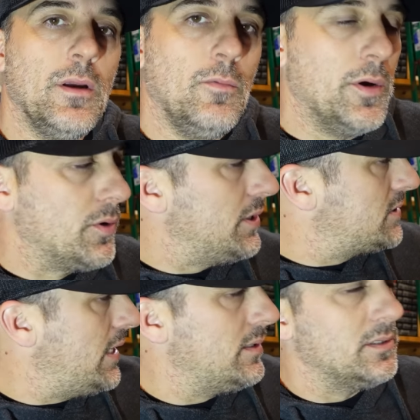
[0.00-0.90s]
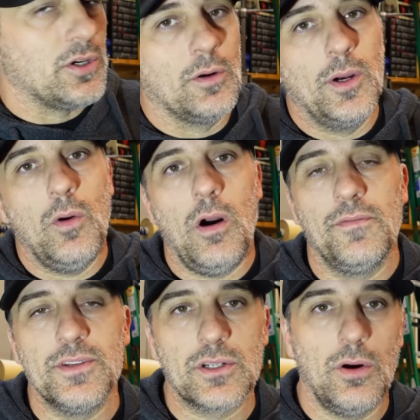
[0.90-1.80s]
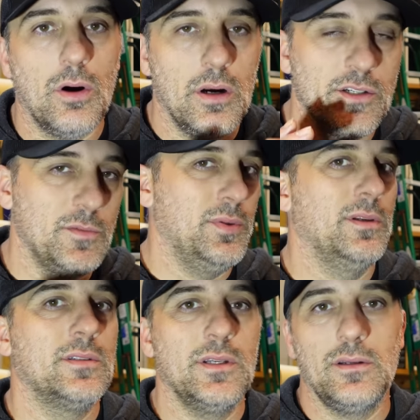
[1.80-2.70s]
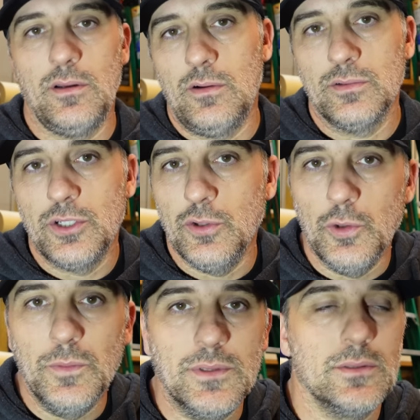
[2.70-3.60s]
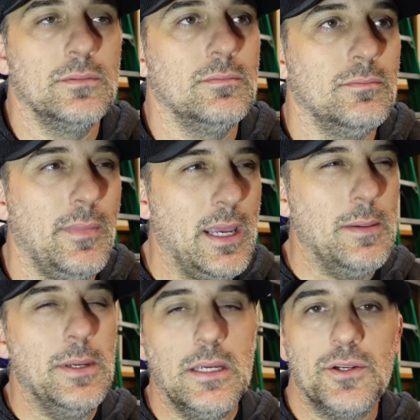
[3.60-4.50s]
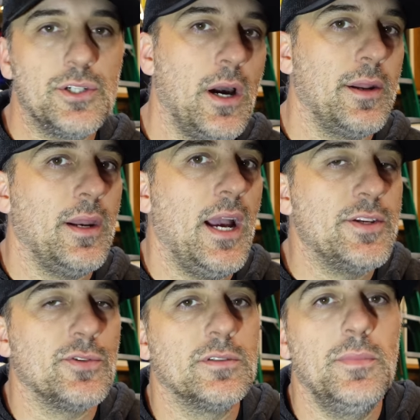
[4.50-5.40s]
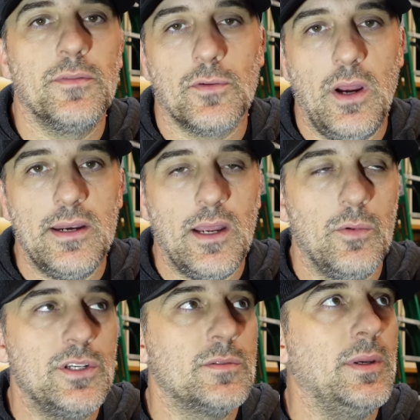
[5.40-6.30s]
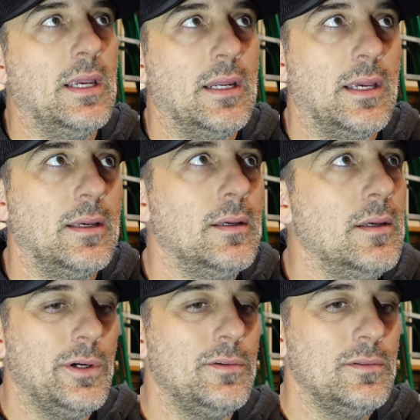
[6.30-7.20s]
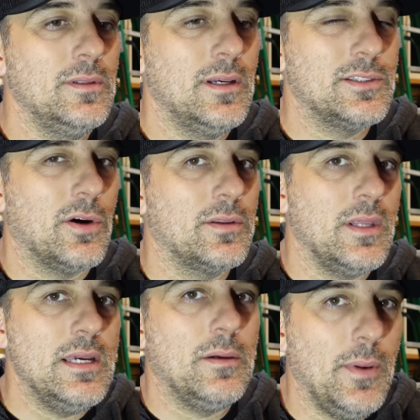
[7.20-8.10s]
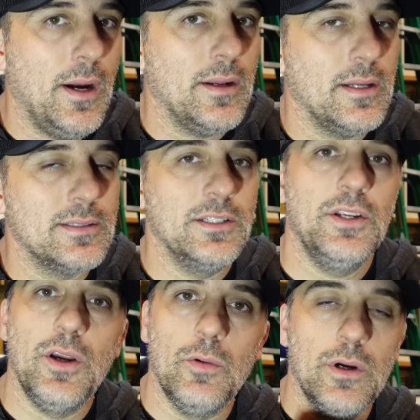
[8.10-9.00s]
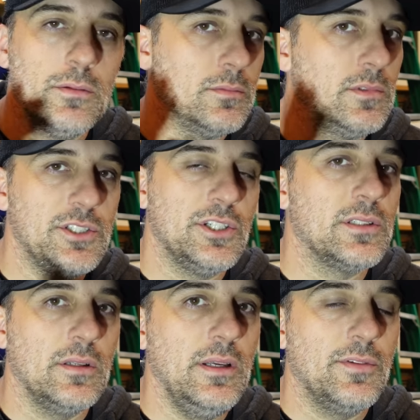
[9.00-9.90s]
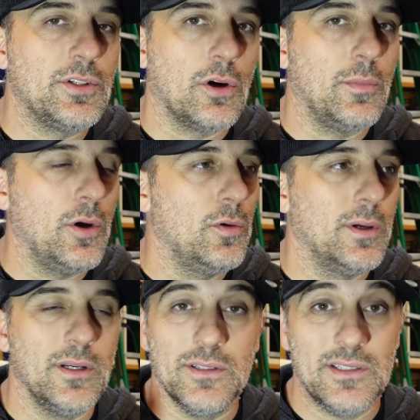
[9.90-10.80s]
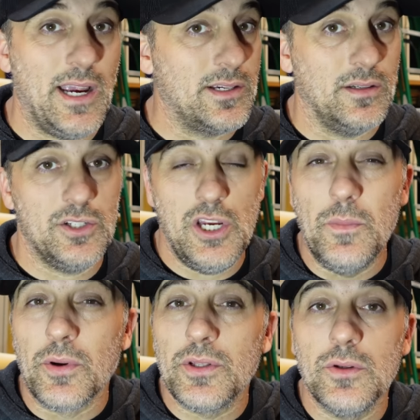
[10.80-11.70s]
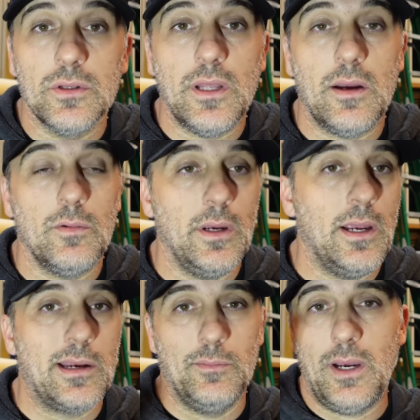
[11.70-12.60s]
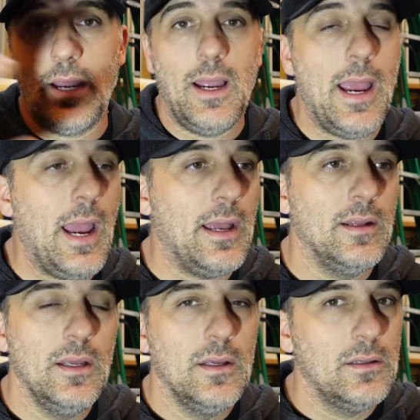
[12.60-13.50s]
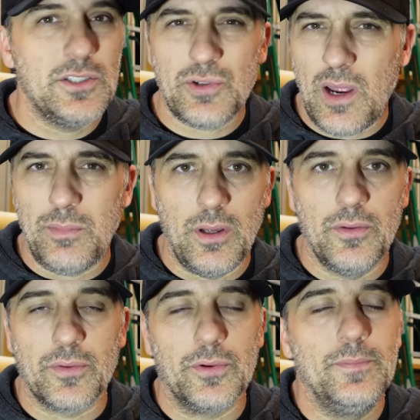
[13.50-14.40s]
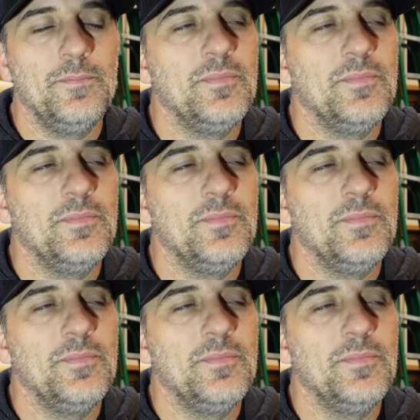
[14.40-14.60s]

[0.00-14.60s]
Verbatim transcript: we were going to take the turbo off this car and just put a set of long tubes and maybe a shot of nitrous, but for right now, we'd just be NA. Well, I started thinking about it and I said, you know what? Let's just leave the turbo because it's actually cheaper to do it that way. I can buy a hat. Let's try blow through.